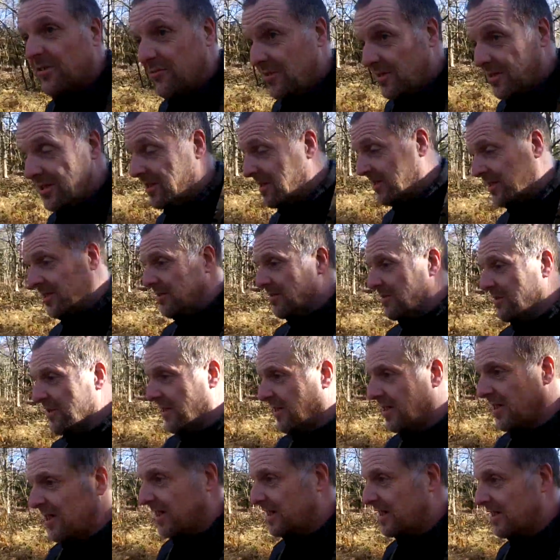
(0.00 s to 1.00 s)
I really do.
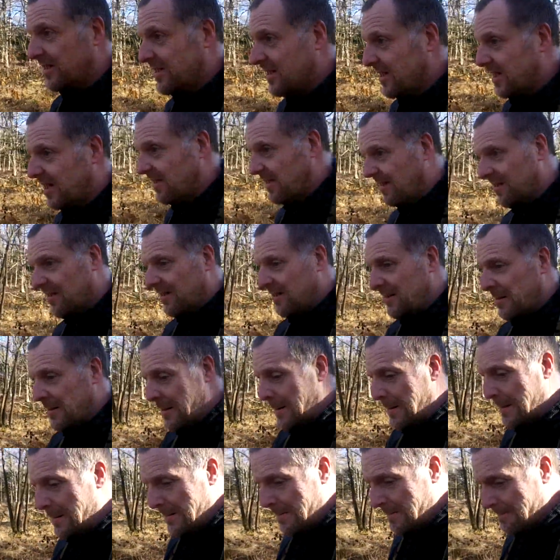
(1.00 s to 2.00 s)
I hate teeth.
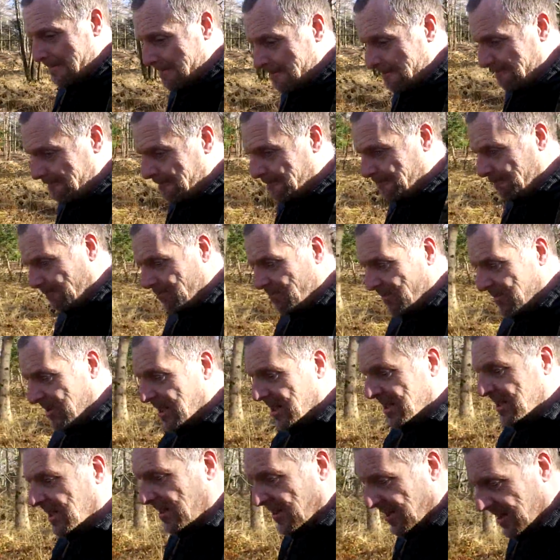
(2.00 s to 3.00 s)

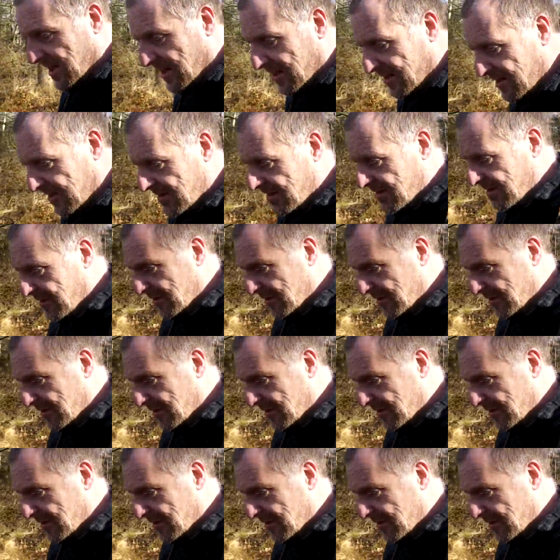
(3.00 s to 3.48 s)
Bloody things.